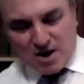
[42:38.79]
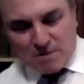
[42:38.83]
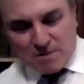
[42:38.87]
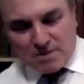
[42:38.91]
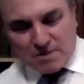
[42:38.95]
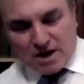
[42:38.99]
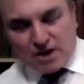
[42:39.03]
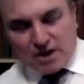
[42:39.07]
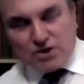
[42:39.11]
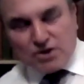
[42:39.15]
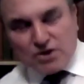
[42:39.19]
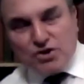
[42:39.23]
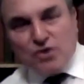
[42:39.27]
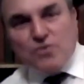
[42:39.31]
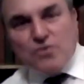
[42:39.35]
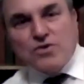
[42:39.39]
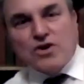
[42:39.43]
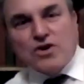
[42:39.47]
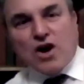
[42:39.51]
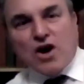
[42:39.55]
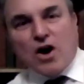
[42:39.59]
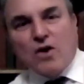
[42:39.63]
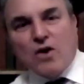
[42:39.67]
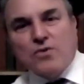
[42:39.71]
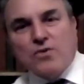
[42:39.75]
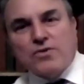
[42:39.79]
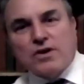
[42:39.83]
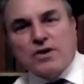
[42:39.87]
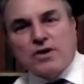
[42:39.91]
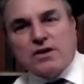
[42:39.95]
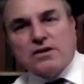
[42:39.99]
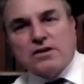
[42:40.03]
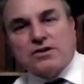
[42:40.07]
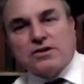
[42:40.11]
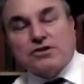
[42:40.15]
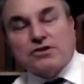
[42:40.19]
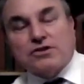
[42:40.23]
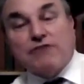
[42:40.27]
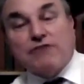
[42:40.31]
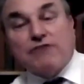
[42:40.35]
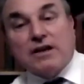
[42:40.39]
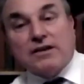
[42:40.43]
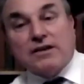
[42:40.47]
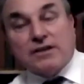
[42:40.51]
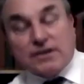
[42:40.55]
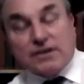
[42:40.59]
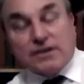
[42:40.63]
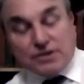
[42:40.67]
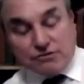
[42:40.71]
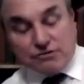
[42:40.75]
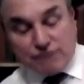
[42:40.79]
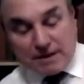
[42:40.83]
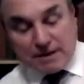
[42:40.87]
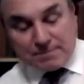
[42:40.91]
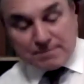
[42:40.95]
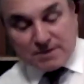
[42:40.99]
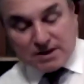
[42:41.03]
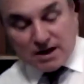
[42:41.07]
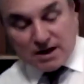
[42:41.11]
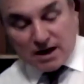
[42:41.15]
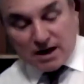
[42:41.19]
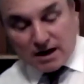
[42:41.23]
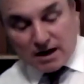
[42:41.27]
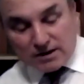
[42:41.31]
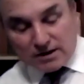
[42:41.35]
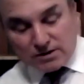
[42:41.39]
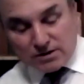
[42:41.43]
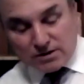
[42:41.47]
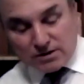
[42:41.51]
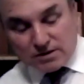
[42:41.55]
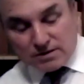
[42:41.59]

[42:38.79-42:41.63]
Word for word: But I do know that the script, that scripture